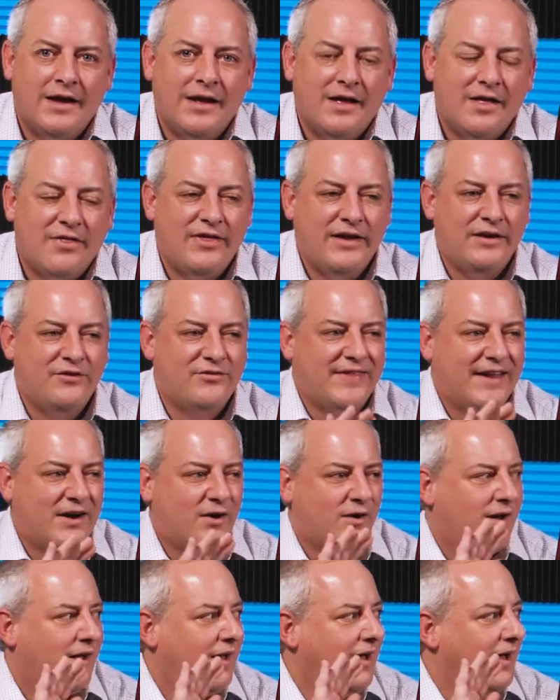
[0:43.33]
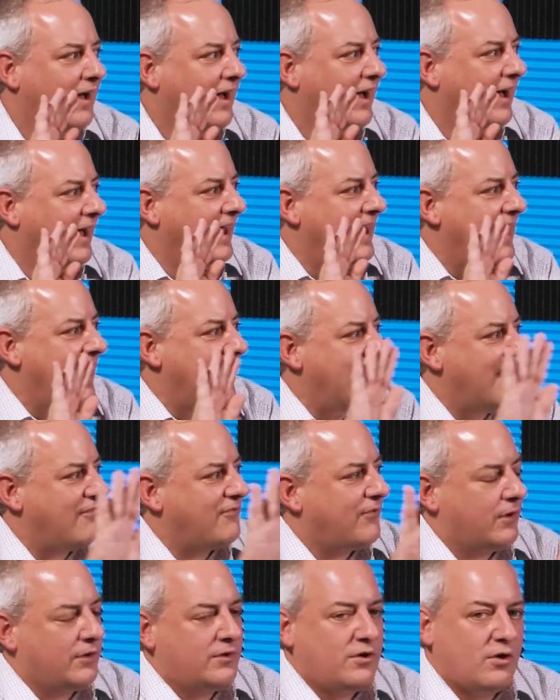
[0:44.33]
Things that are high
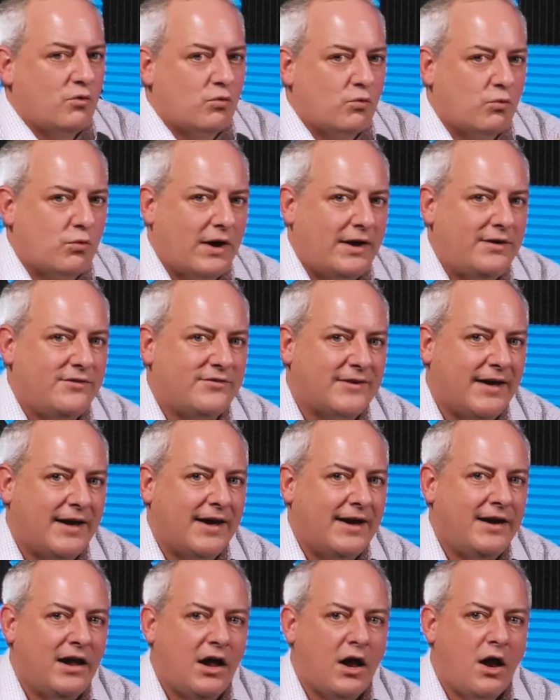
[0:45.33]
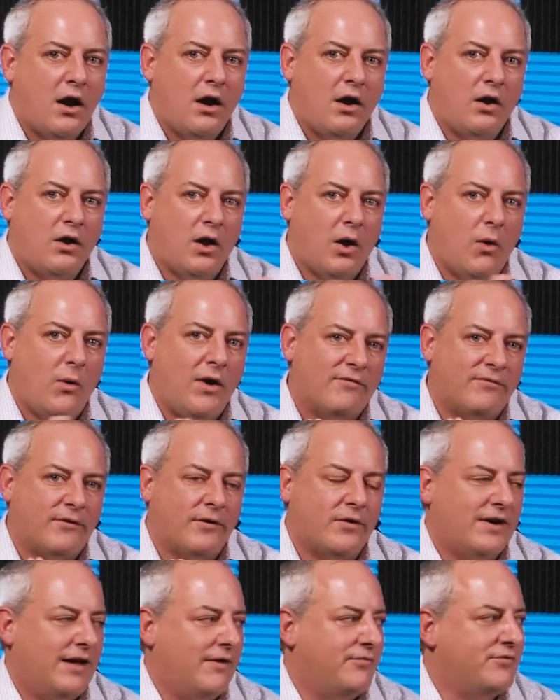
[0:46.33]
effort, right side, low
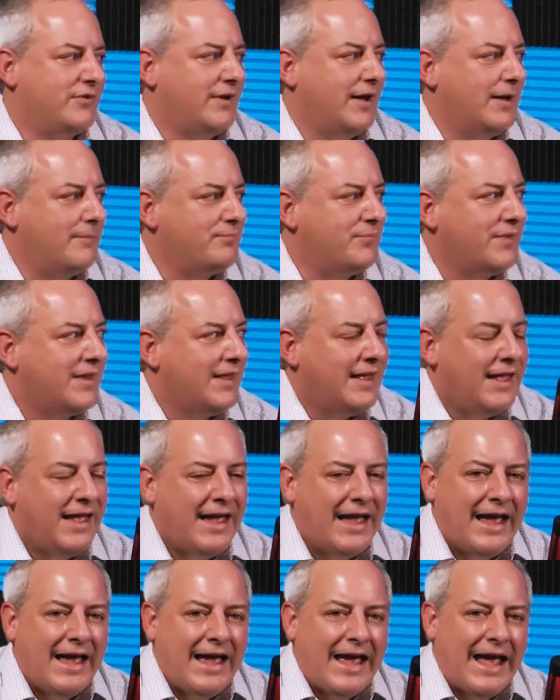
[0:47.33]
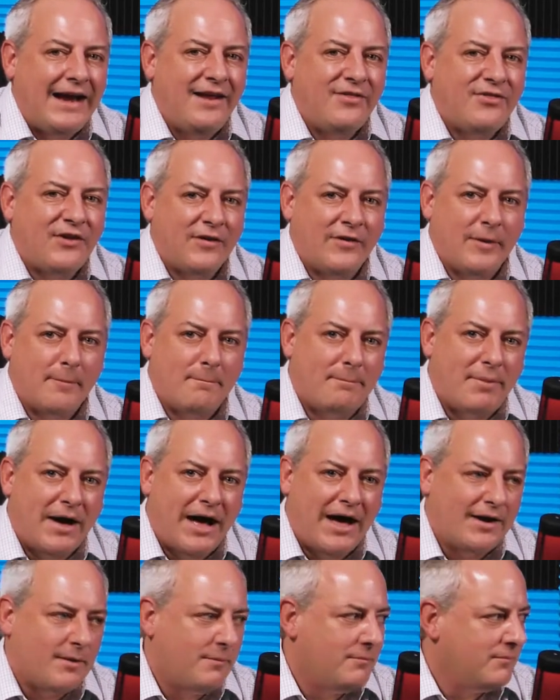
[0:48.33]
effort, left side. Anything on the
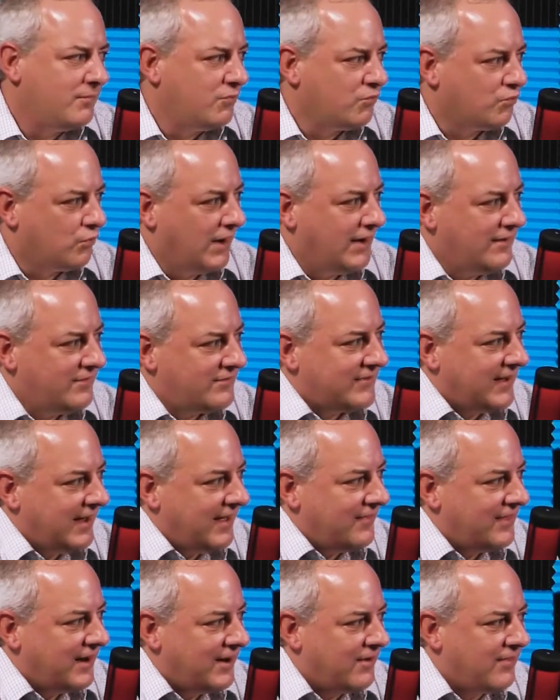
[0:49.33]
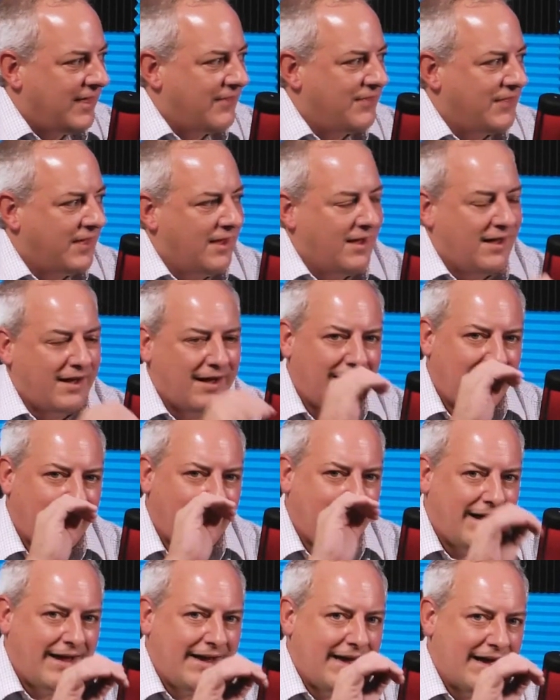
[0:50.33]
bottom right side there that the
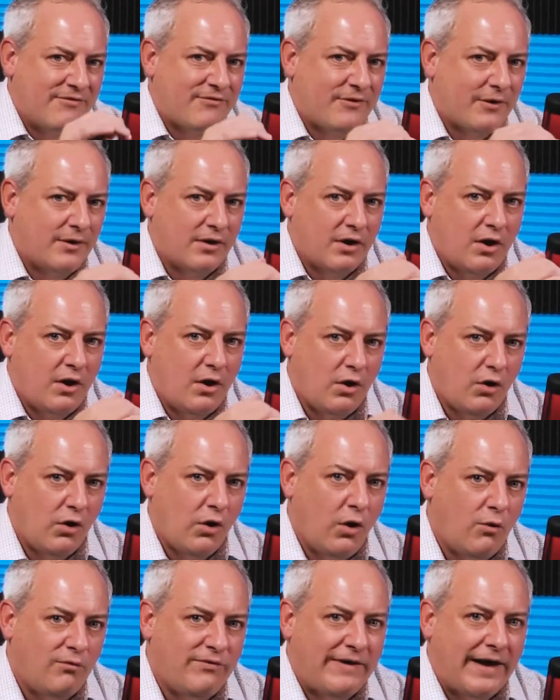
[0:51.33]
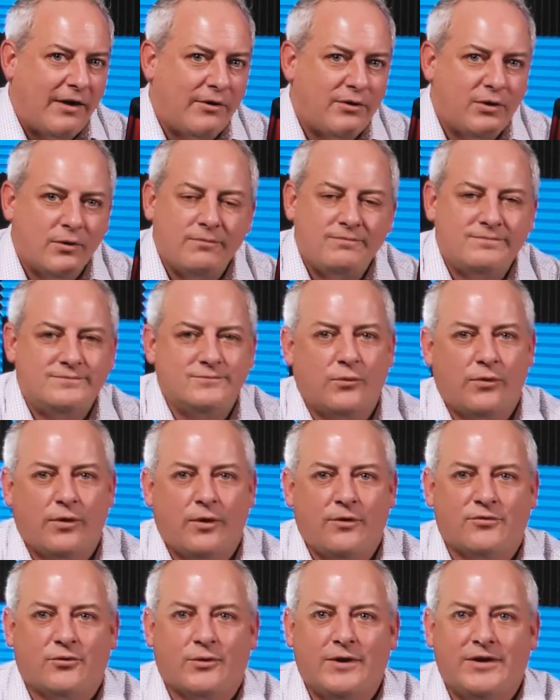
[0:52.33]
high effort, low value, well,
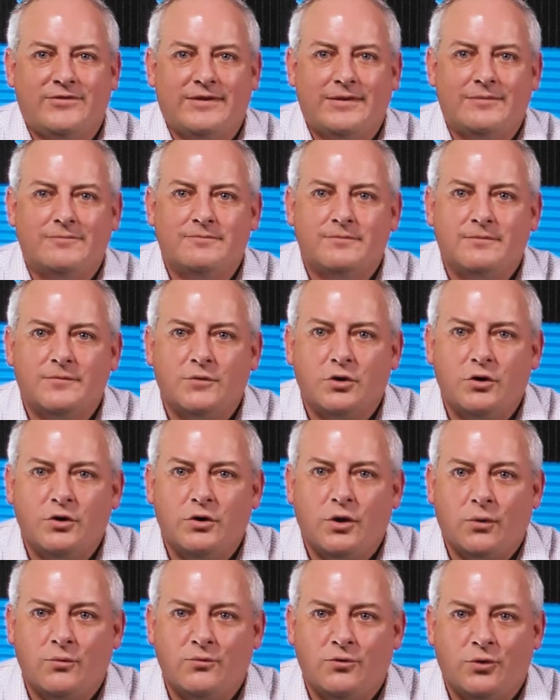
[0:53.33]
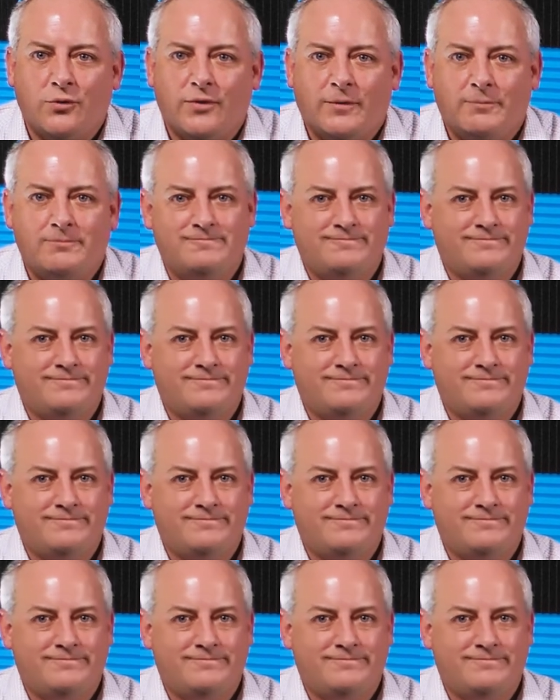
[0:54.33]
those are easy. Don't do them.